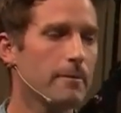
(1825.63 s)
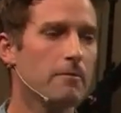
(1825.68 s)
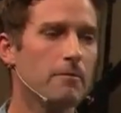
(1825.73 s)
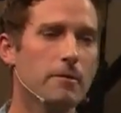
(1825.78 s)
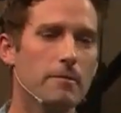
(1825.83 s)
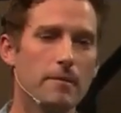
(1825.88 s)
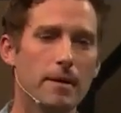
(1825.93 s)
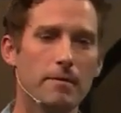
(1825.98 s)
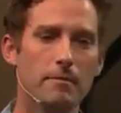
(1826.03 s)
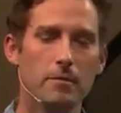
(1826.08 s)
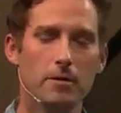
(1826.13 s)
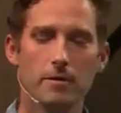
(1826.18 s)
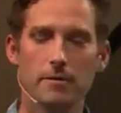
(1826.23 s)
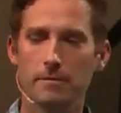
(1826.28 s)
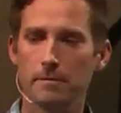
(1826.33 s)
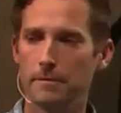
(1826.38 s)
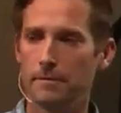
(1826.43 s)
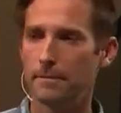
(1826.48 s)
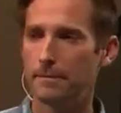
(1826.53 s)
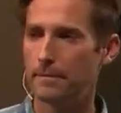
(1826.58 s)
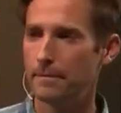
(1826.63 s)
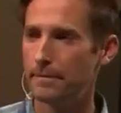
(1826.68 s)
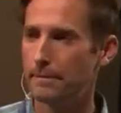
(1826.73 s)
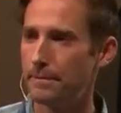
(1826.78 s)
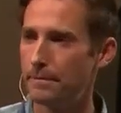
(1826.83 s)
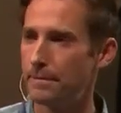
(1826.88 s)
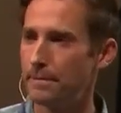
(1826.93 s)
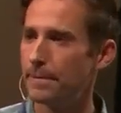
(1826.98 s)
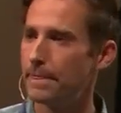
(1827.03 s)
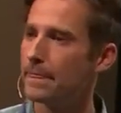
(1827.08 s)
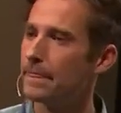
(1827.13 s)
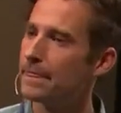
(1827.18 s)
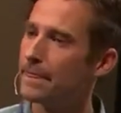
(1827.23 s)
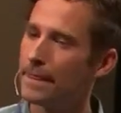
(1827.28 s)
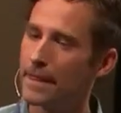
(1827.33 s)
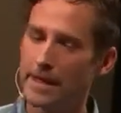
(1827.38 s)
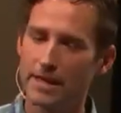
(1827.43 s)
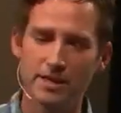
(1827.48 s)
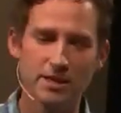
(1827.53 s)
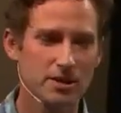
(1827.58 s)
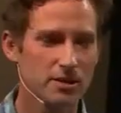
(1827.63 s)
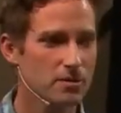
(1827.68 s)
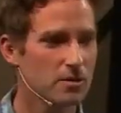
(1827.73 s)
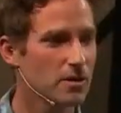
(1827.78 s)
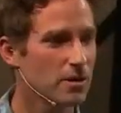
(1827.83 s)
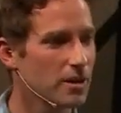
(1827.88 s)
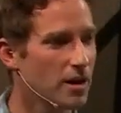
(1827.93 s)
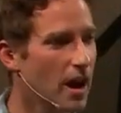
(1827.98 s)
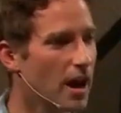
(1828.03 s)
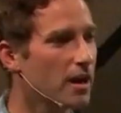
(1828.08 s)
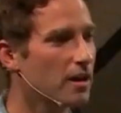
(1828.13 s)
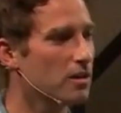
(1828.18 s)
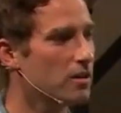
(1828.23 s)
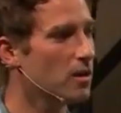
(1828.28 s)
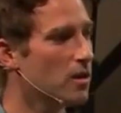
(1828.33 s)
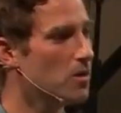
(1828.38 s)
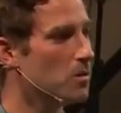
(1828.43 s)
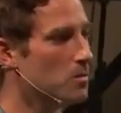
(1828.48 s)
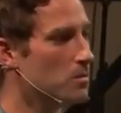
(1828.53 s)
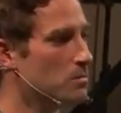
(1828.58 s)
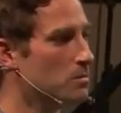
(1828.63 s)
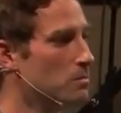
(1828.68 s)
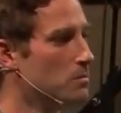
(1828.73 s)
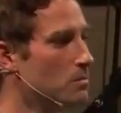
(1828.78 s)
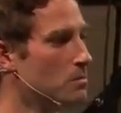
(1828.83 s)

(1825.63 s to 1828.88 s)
remember that you are not alone.